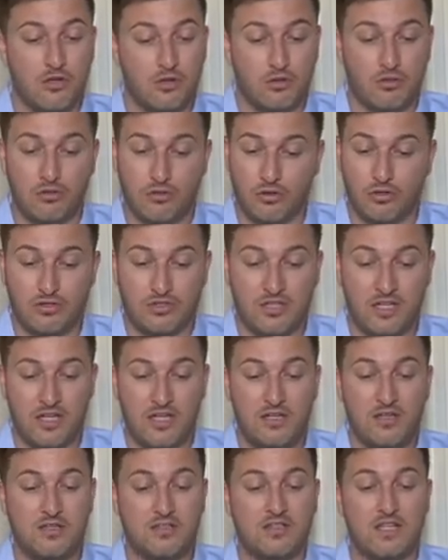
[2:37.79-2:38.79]

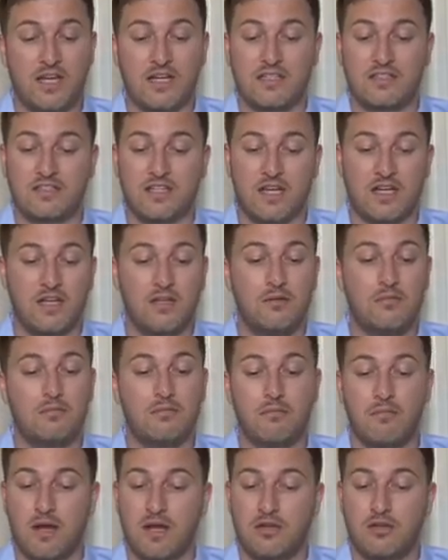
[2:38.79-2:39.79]
13, take second
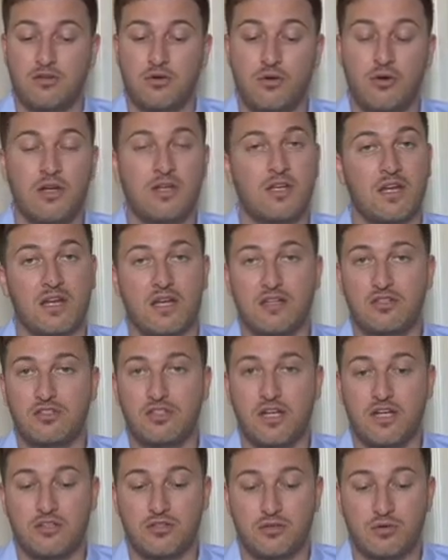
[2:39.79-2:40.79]
mandatory debt
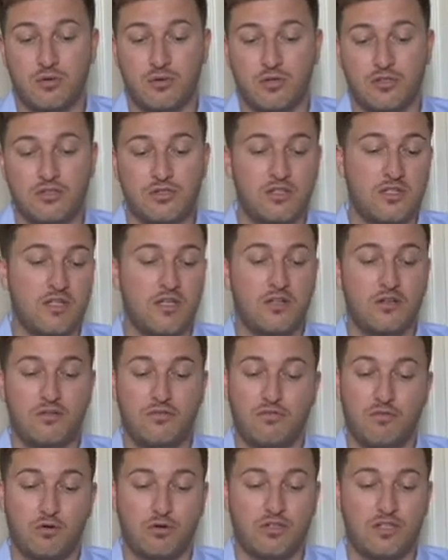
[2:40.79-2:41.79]
education course.
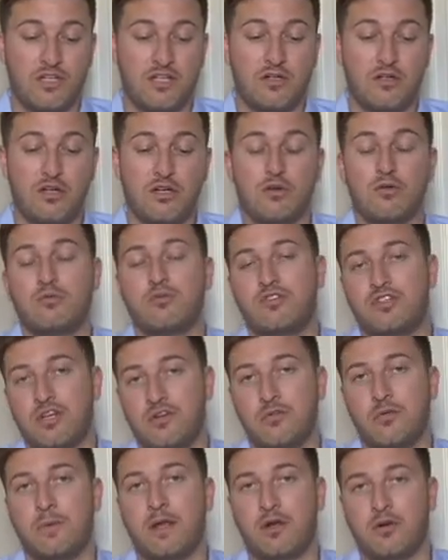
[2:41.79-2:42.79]
14, receive your
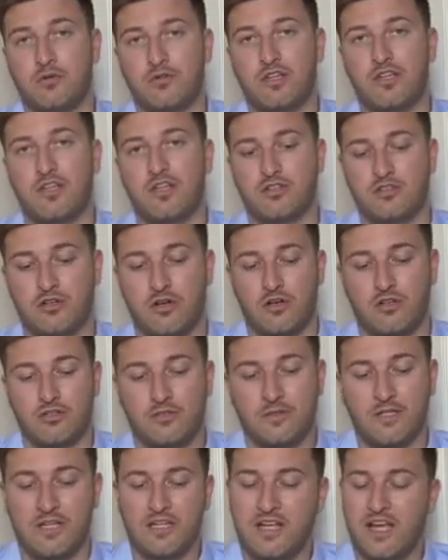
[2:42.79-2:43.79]
bankruptcy discharge.
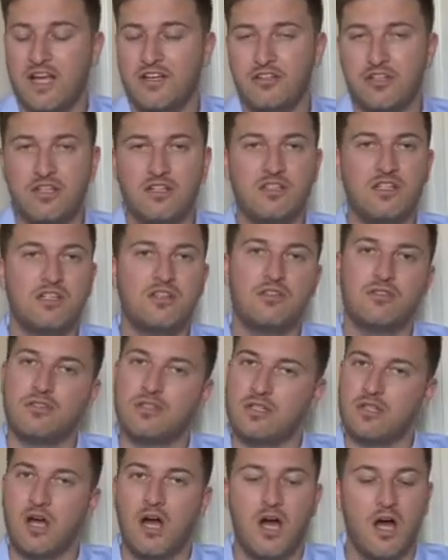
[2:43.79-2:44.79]
As you can see, there's a
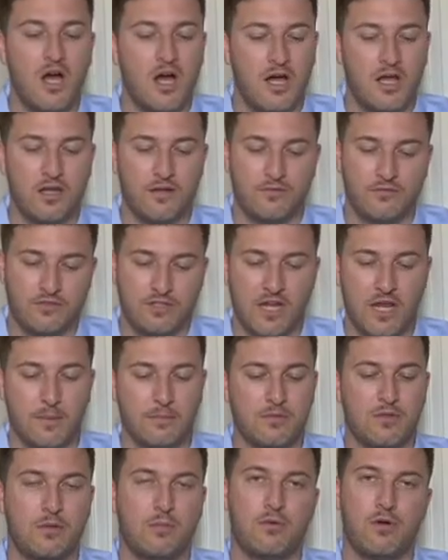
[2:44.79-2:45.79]
ton of steps
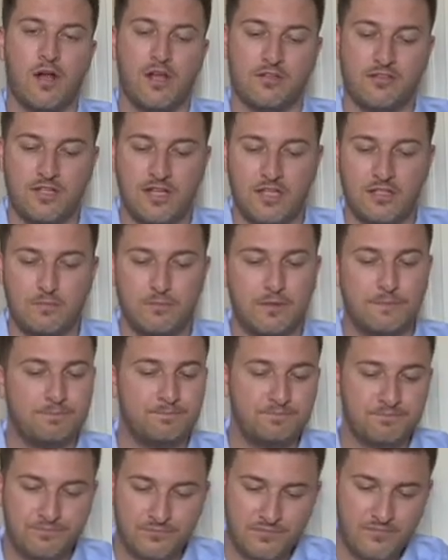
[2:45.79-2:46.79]
in the process, but
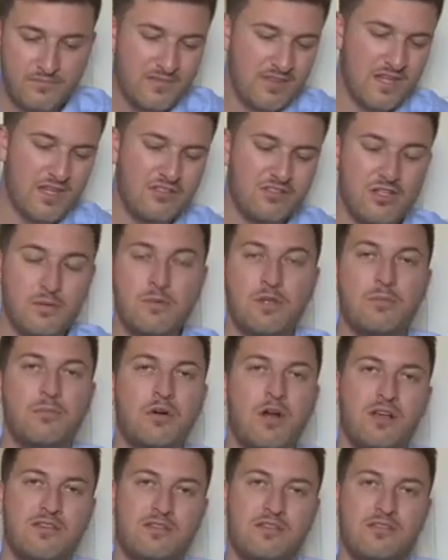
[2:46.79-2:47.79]
some of the
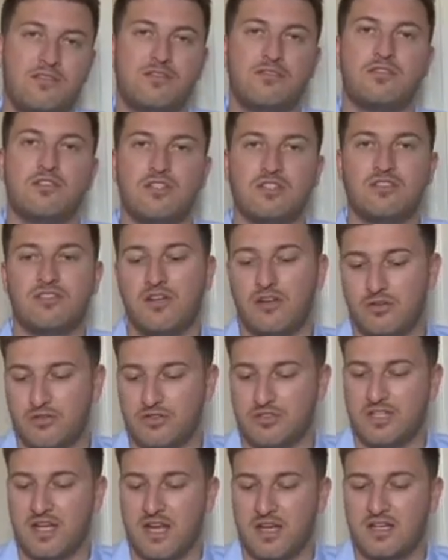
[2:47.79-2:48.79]
processes are just
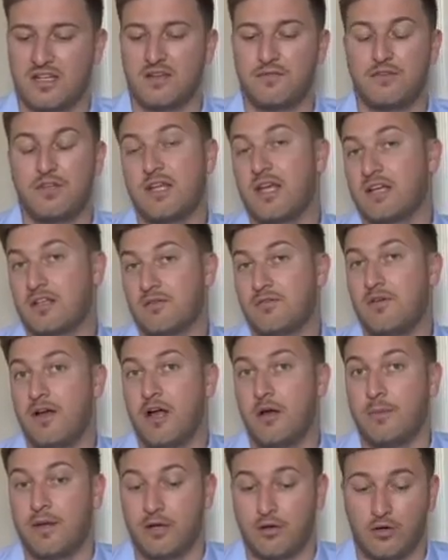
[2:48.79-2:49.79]
understanding if you'd like to file
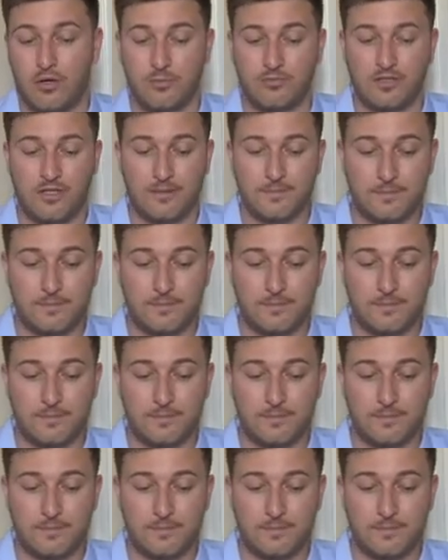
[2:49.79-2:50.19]
bankruptcy.